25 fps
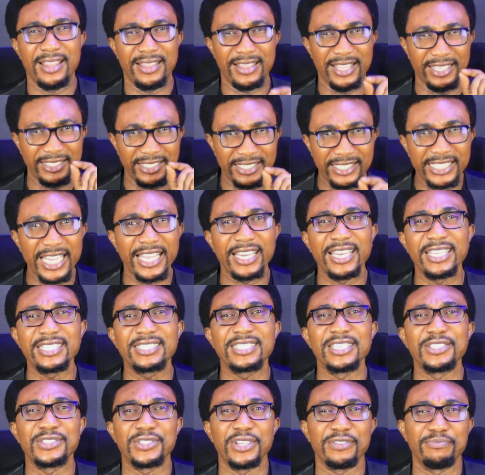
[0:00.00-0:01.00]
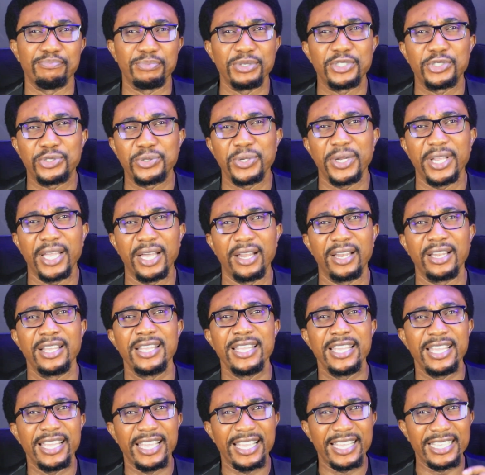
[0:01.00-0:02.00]
The genesis of
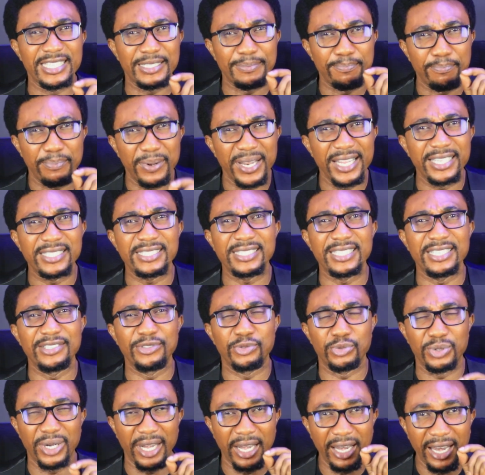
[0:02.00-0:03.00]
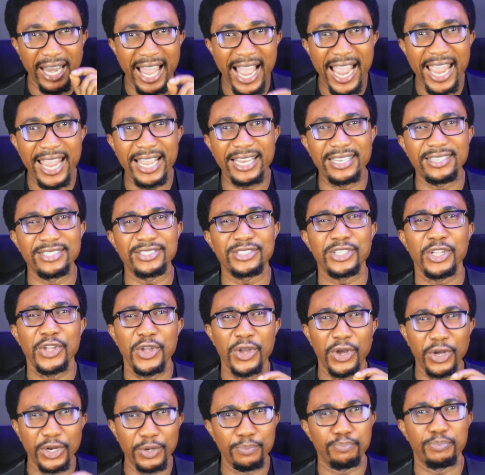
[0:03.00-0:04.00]
betrayal is placing reliance
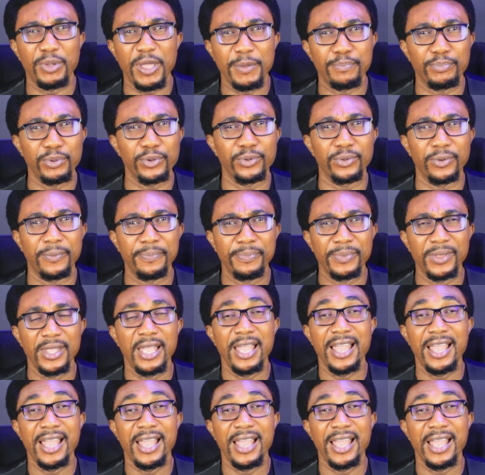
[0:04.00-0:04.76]
on people.